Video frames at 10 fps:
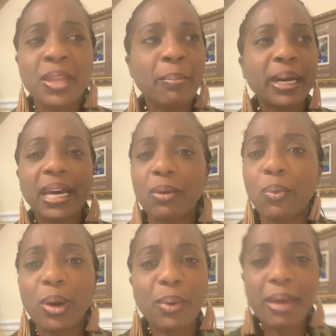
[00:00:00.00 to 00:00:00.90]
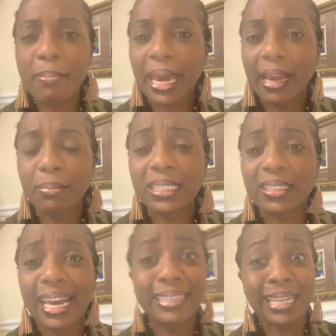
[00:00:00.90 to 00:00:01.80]
But when we make
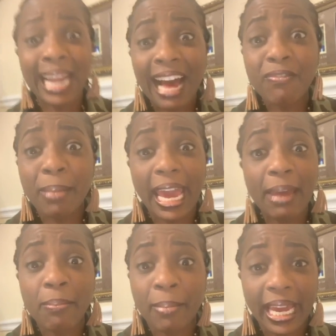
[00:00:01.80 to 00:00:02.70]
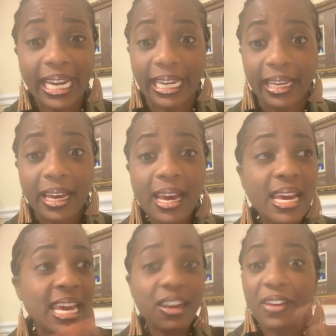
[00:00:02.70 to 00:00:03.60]
mistakes, and I've made many,
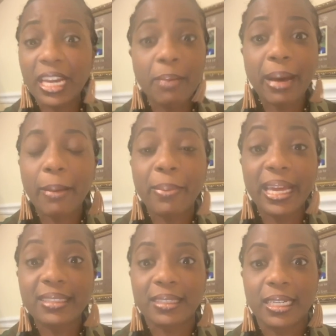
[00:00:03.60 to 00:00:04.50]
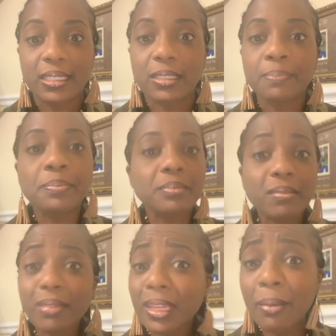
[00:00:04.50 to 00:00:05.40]
even in my business,
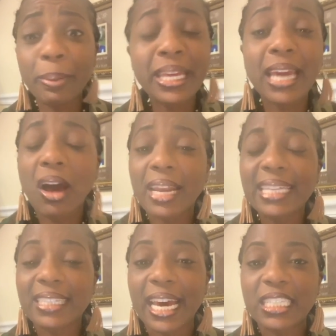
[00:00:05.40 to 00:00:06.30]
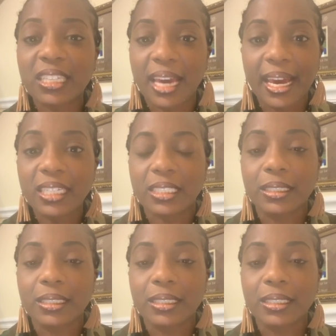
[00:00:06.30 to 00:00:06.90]
but y'all, that's education.